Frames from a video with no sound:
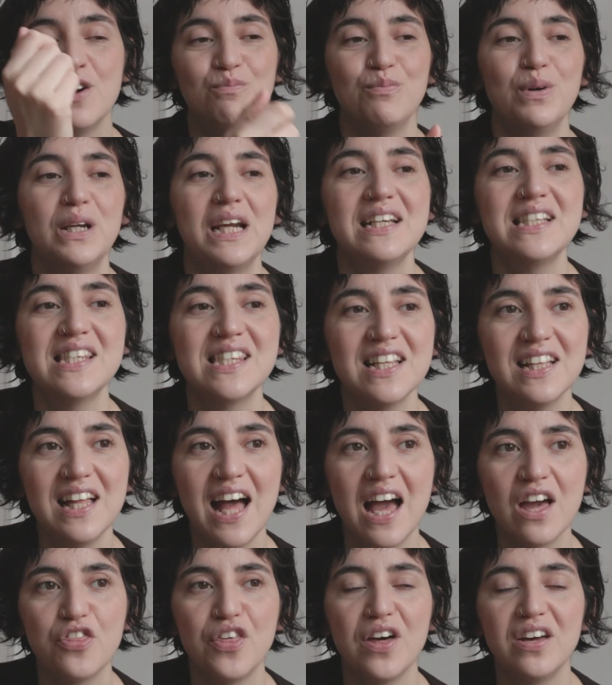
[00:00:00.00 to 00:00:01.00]
But I
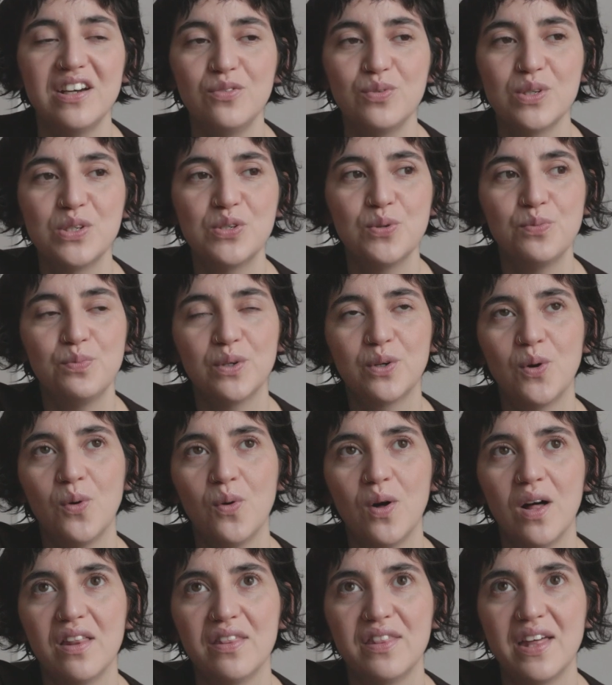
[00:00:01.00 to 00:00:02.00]
thought it was super
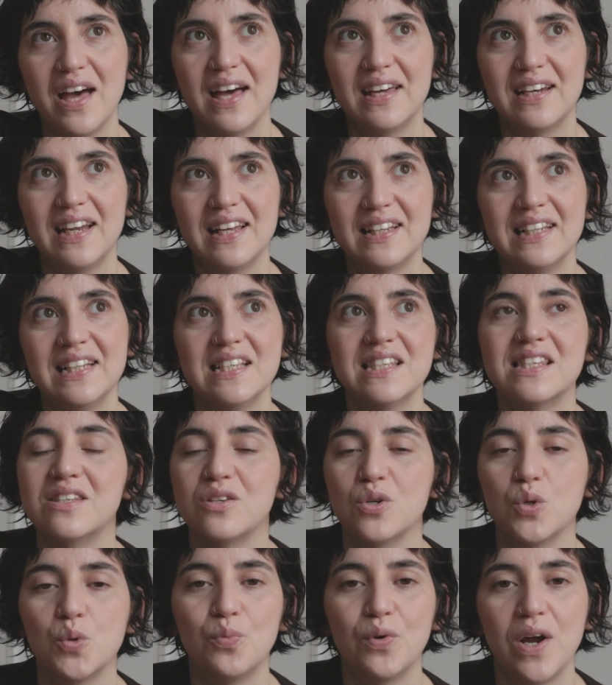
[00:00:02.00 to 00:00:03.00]
cool that at least
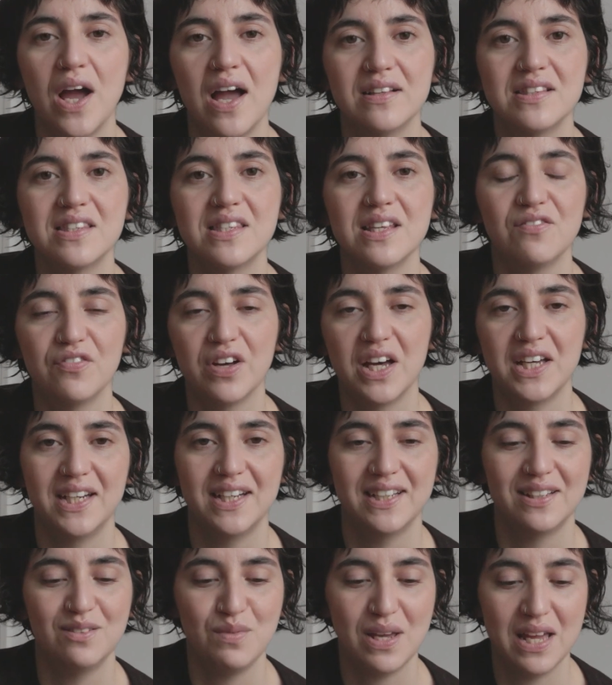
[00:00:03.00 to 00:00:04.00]
2 brands
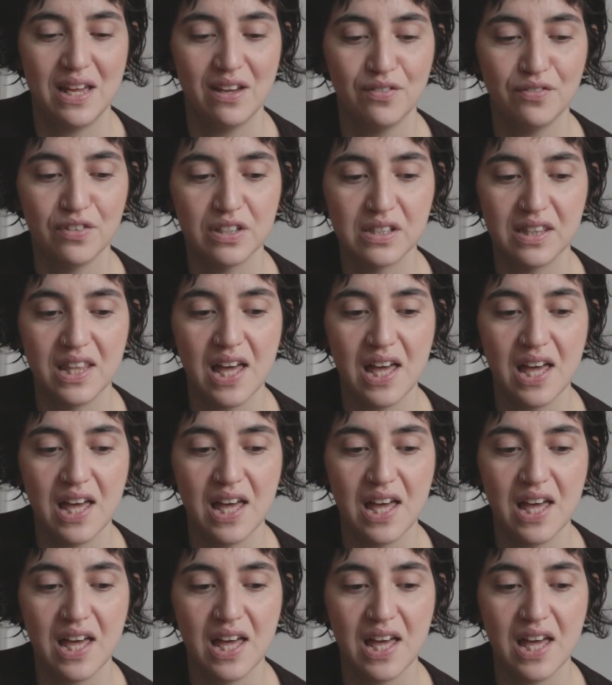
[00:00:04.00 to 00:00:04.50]
invited me.